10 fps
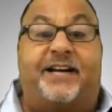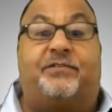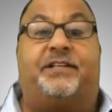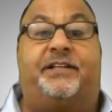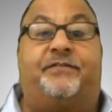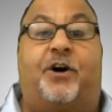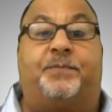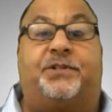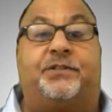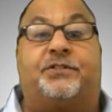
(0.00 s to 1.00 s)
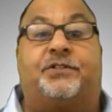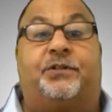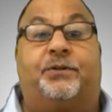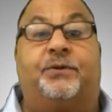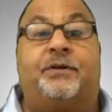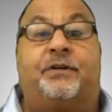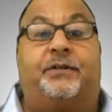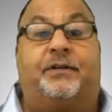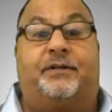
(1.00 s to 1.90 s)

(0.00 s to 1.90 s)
decorative options to